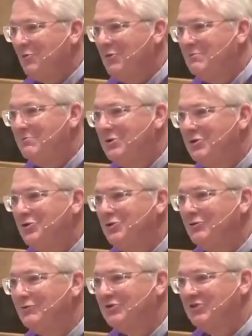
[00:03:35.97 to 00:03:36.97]

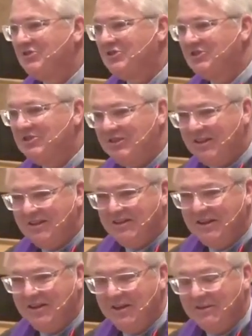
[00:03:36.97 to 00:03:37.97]
removes the
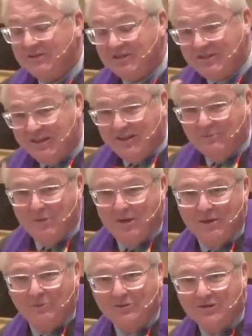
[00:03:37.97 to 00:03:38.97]
stigma
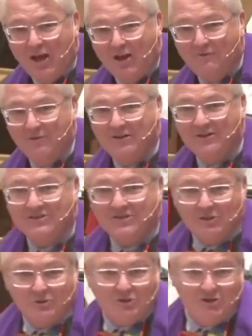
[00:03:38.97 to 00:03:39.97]
that was often
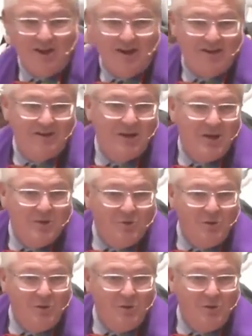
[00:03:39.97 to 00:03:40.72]
associated